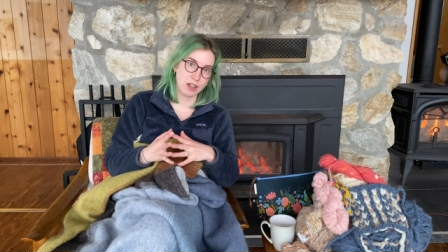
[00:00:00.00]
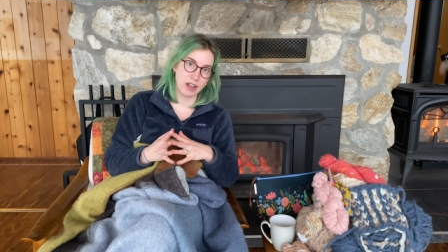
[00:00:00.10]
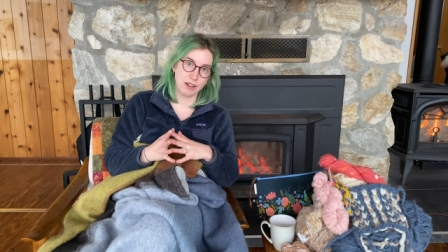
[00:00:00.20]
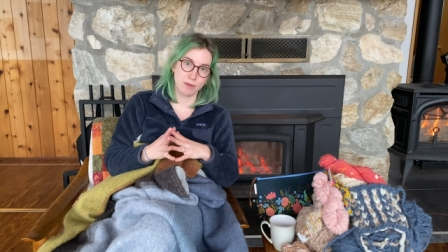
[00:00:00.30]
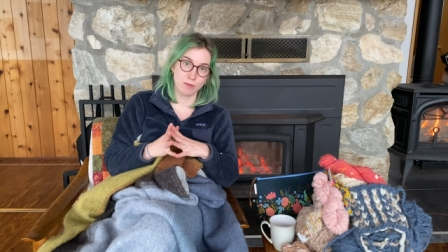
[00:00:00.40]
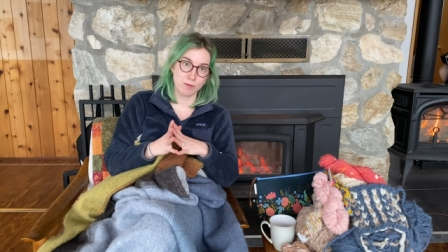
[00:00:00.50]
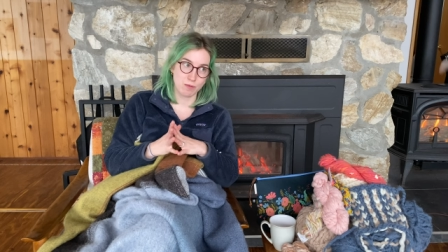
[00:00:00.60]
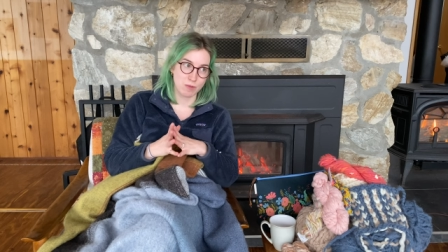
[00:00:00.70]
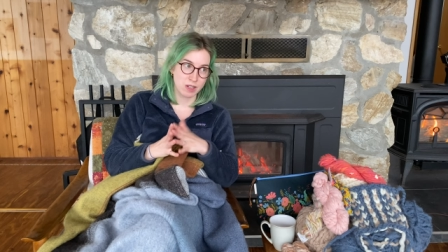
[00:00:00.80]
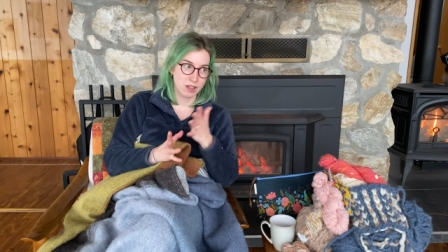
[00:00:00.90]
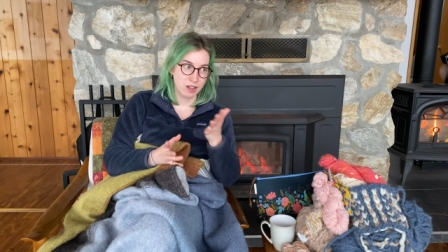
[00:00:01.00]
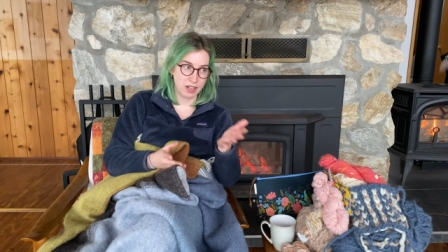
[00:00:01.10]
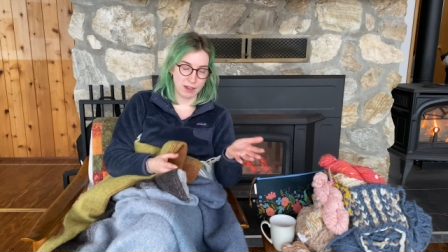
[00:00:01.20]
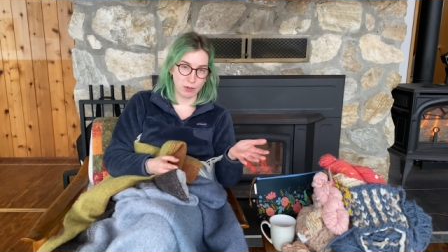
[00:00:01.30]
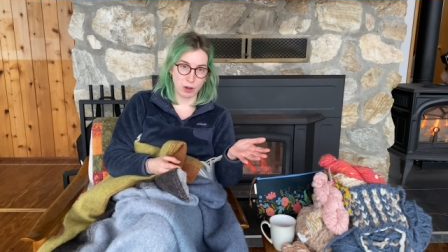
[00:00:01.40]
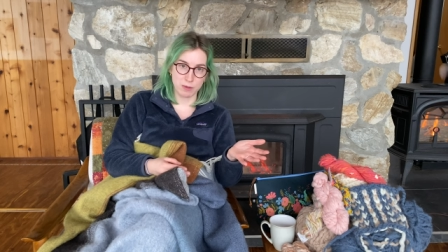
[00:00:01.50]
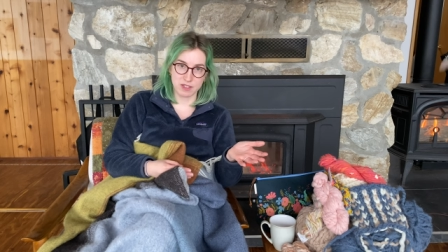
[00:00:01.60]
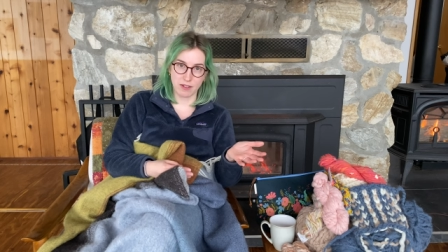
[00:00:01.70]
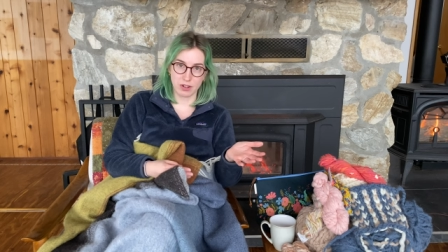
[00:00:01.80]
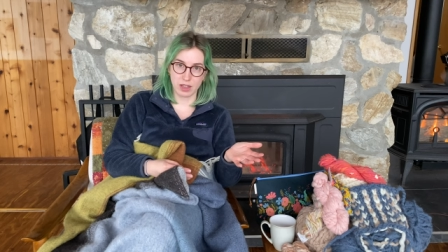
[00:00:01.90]
I gave away almost
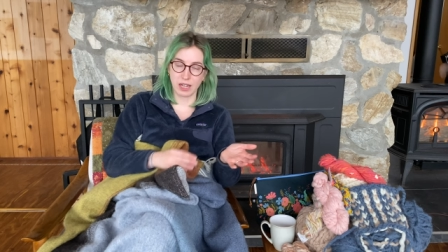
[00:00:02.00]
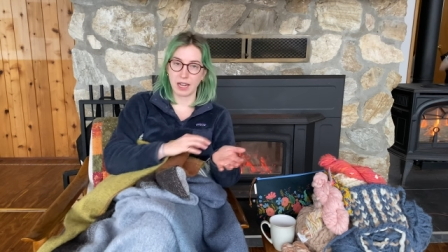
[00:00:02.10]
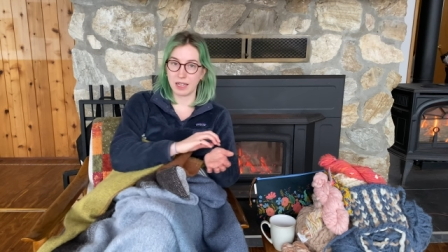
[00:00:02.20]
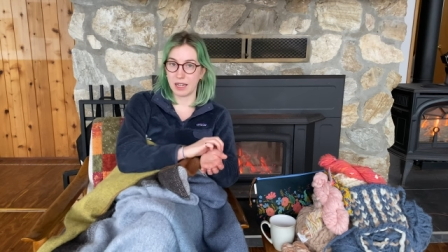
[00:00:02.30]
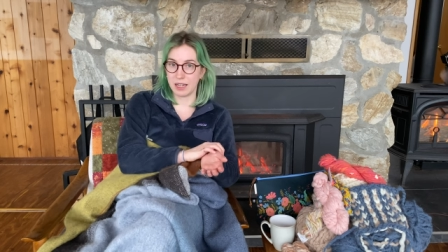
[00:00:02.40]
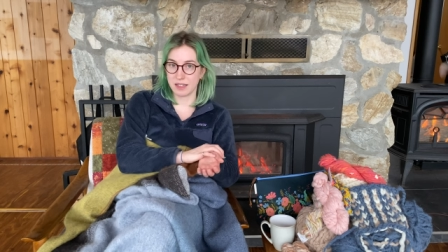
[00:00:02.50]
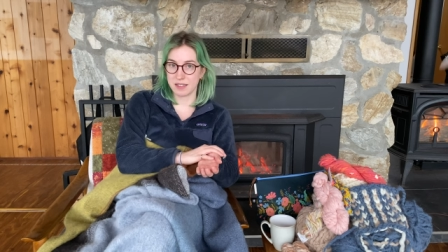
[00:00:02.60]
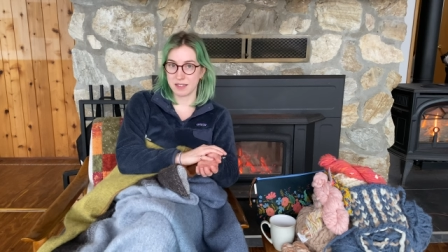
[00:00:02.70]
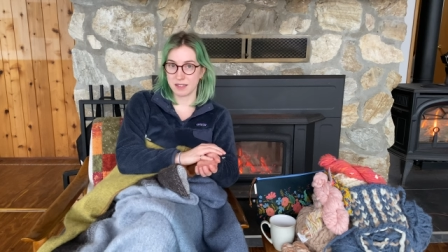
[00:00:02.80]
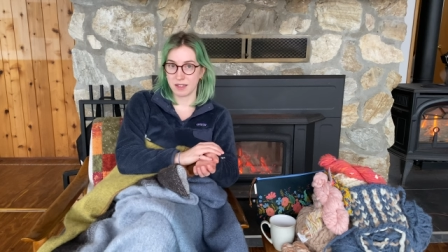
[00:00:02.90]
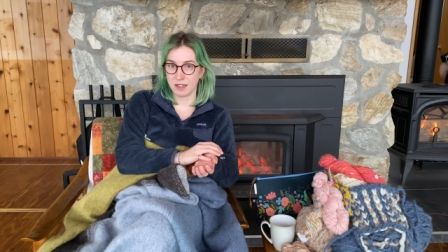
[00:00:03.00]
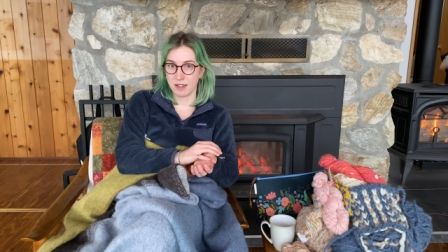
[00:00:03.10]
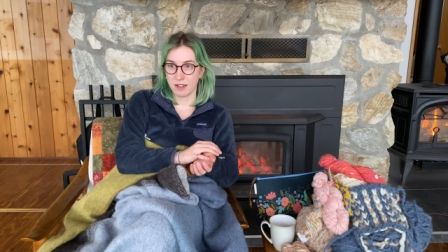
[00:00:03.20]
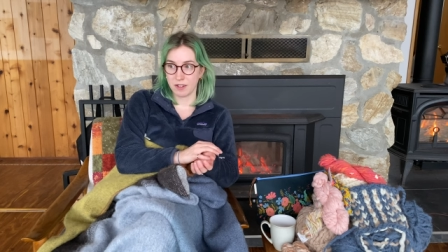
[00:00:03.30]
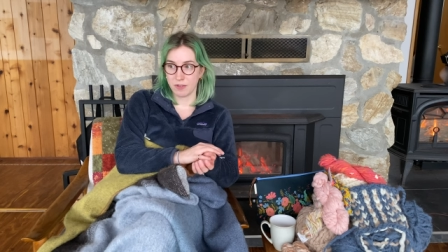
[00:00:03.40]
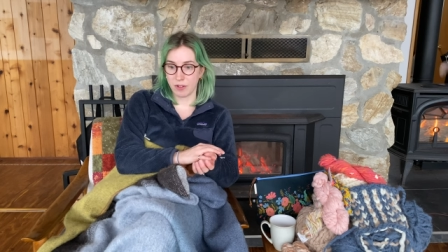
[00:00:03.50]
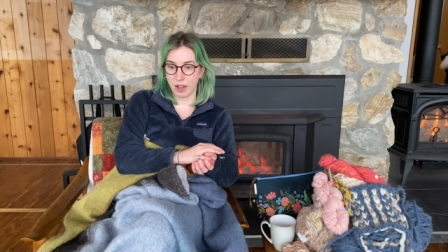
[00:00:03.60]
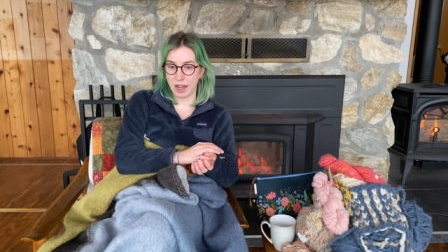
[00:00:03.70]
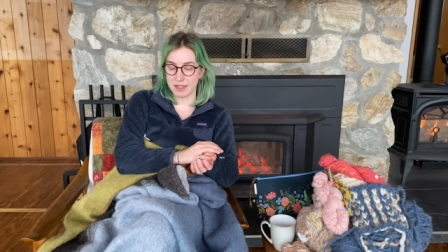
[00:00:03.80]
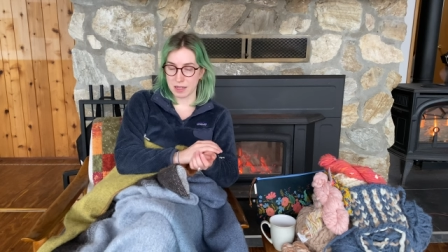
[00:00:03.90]
everything I knit for the
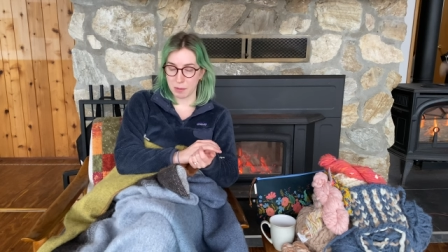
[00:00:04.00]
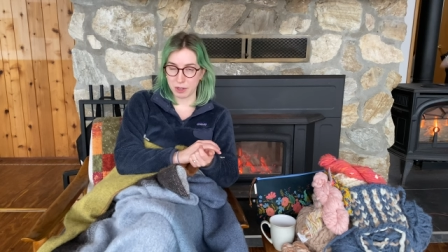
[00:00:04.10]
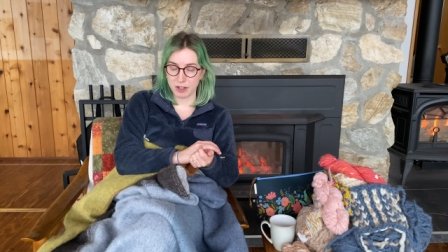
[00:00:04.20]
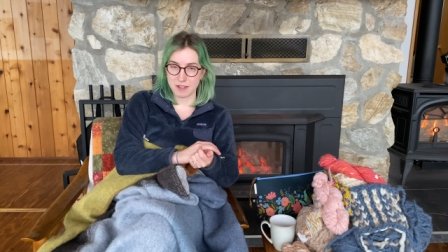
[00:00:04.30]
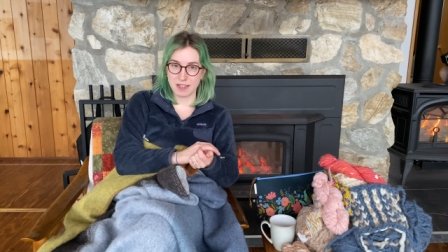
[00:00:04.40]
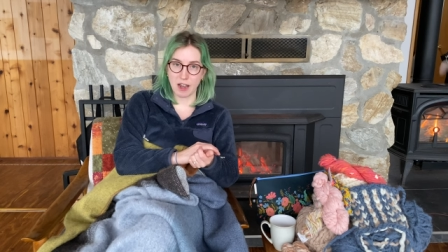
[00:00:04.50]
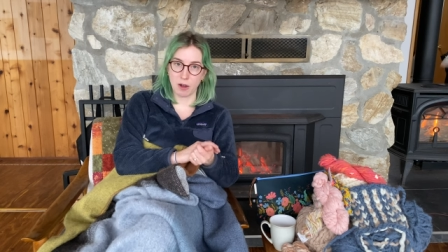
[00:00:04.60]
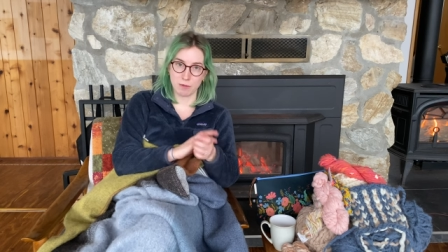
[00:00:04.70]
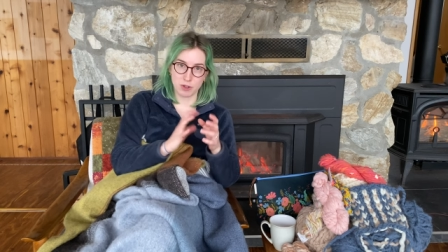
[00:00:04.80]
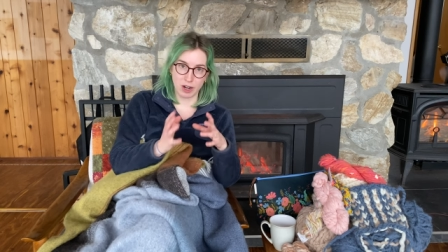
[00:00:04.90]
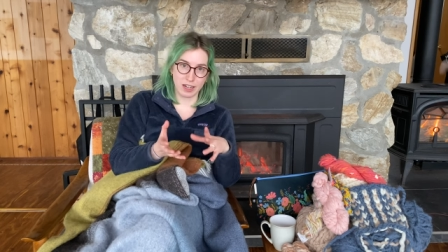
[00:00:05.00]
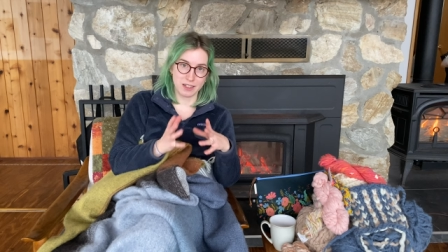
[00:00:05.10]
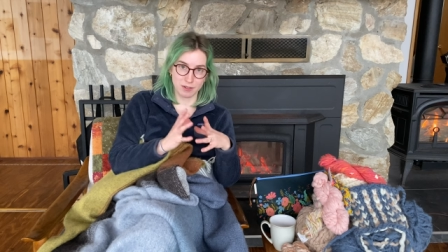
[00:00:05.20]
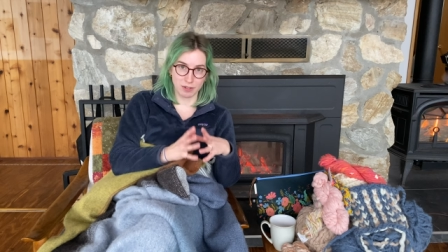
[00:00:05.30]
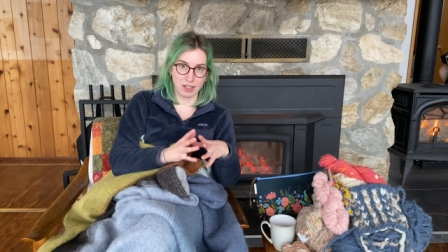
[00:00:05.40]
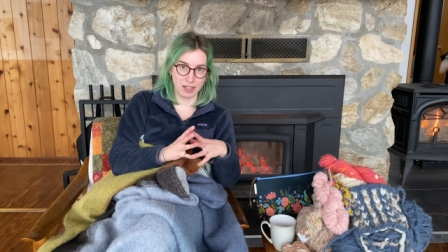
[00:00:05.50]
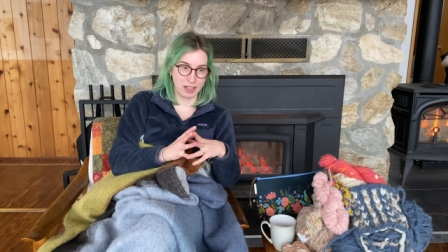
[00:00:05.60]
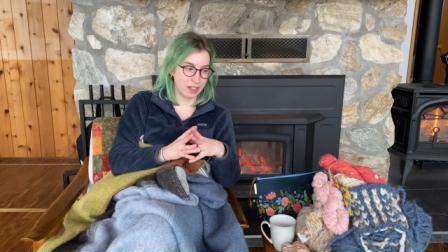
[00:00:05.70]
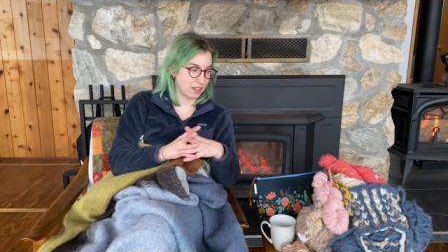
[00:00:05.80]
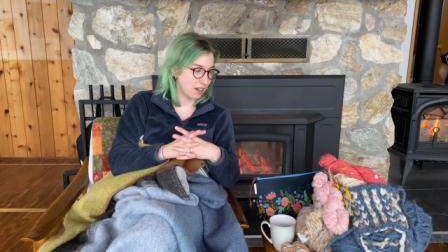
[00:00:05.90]
last couple years and now I'm trying to
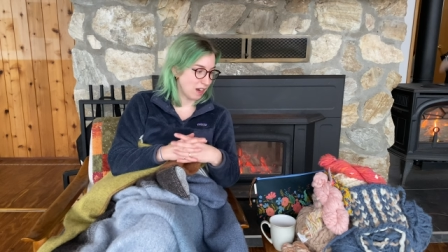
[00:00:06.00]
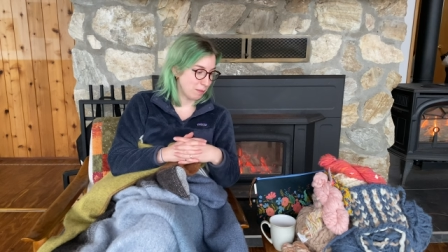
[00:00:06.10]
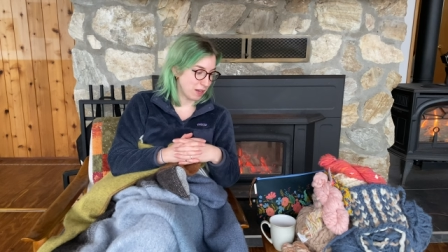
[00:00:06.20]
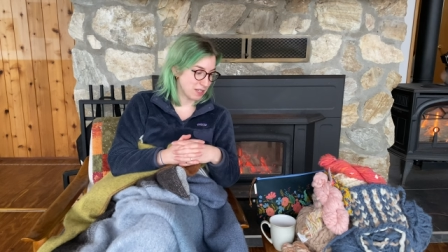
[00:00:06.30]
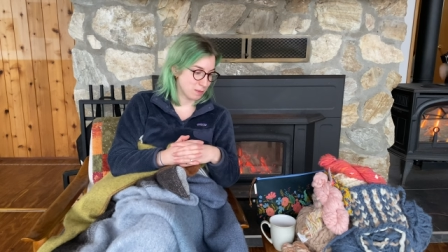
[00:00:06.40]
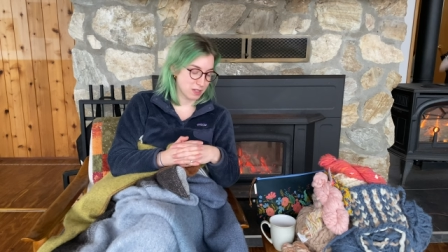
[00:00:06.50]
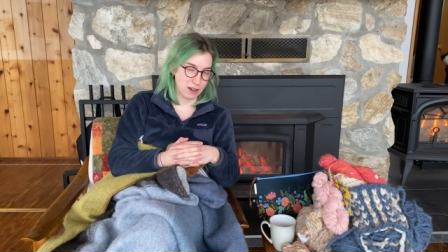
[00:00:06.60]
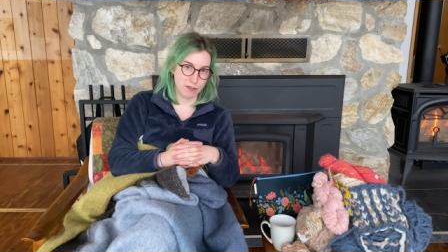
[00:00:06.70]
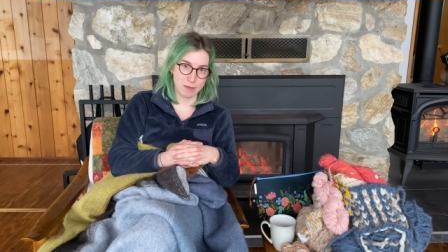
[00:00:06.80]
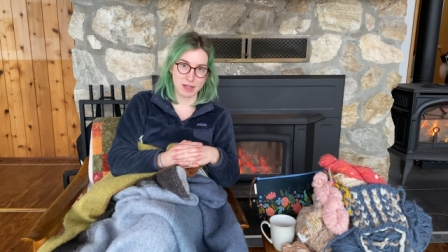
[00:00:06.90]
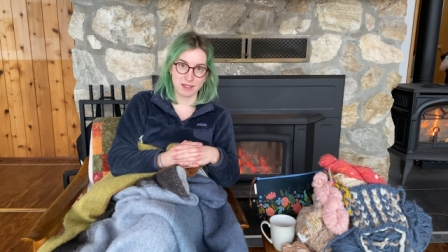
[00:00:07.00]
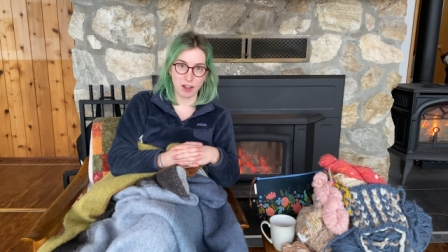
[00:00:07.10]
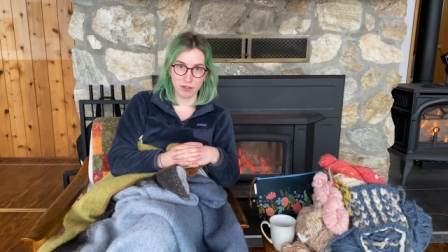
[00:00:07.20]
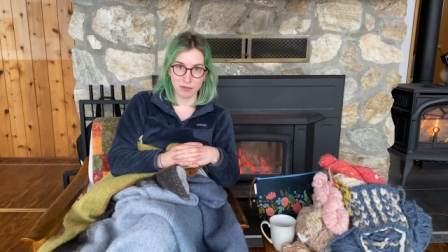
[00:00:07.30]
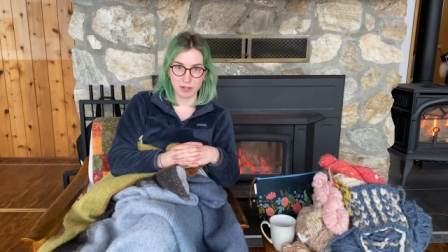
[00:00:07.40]
really uh, make some stuff for myself